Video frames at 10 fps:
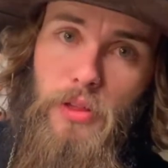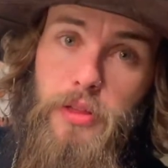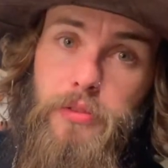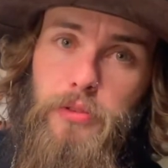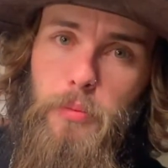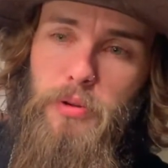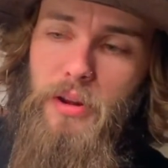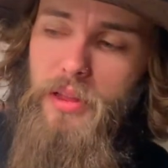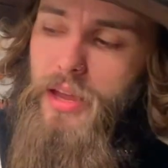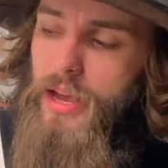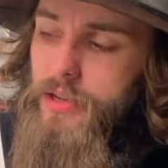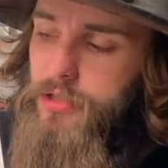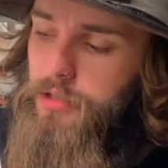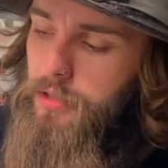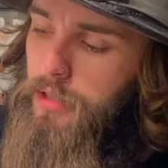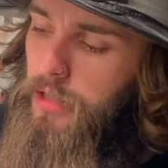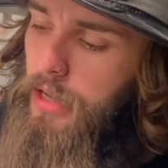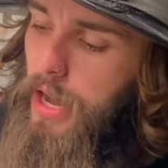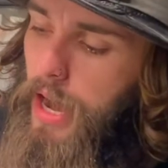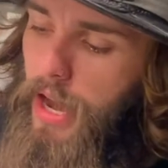than the footprint of the cage.
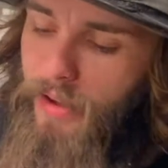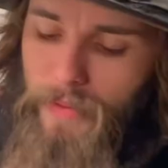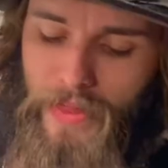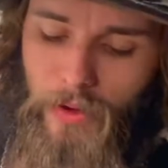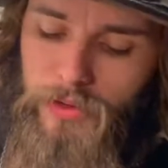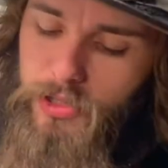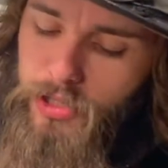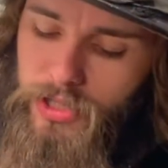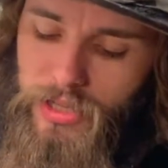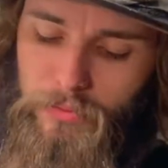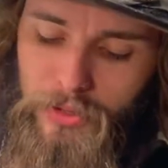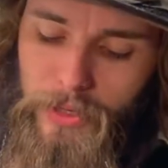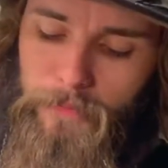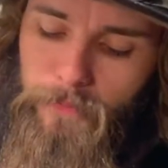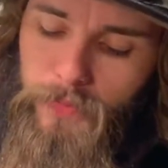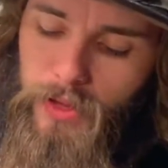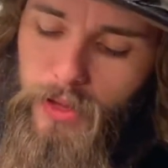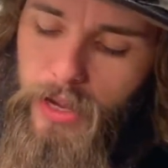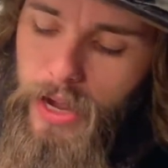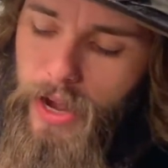And that was just simply
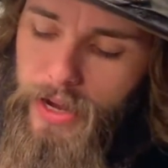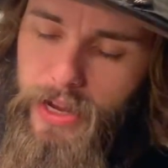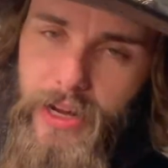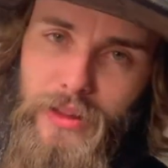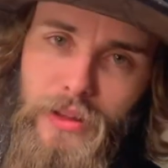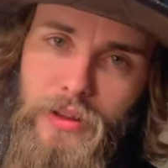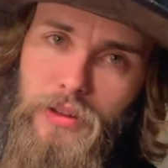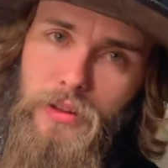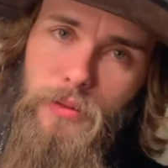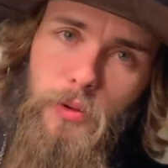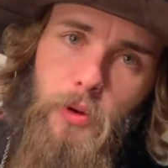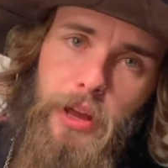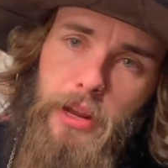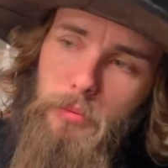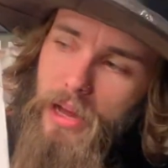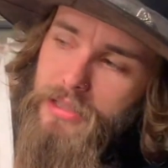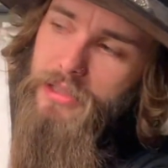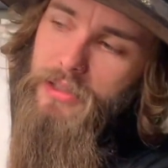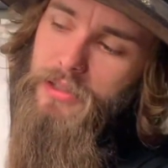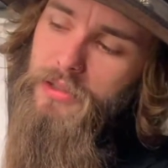getting the corrugated plastic
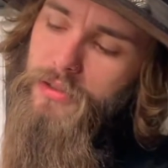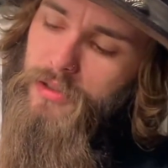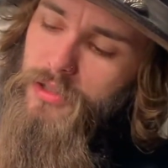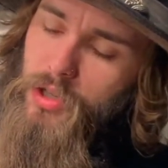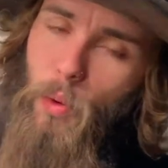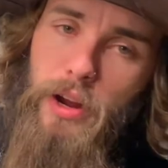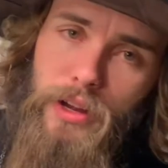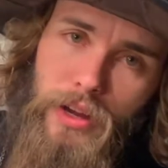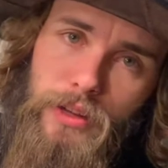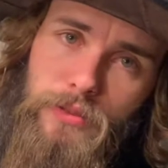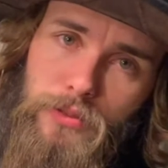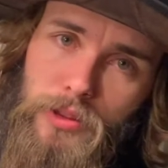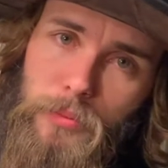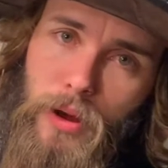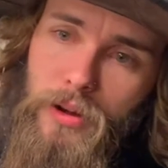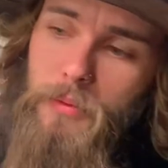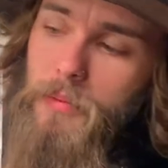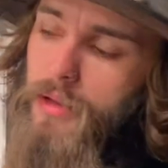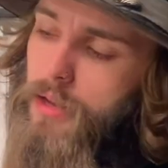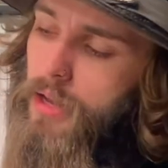square cut for the bottom,
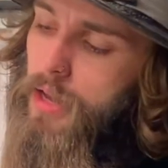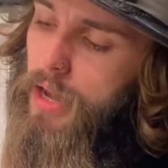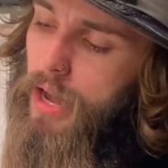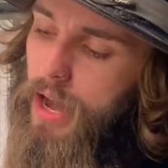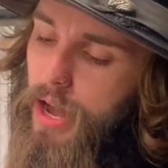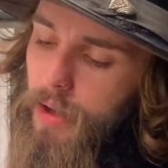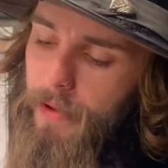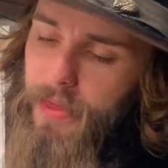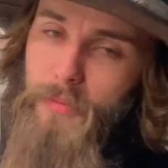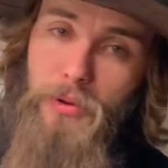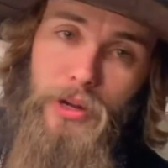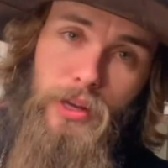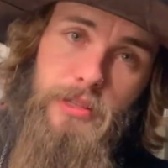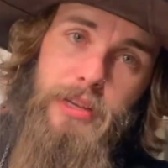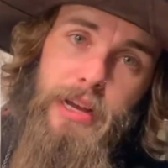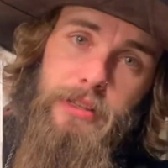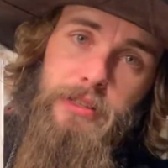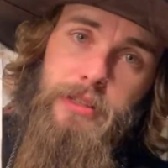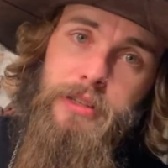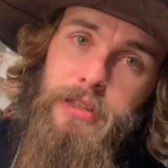and then putting on
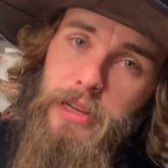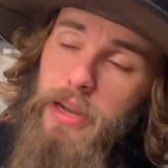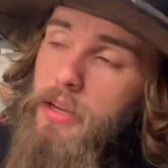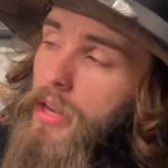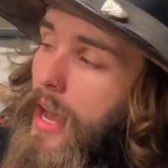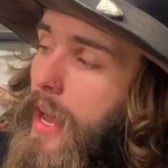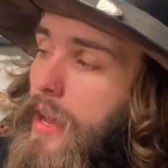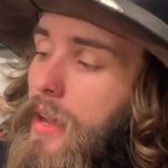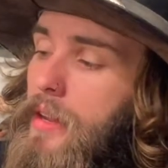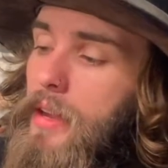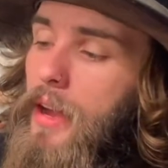sides and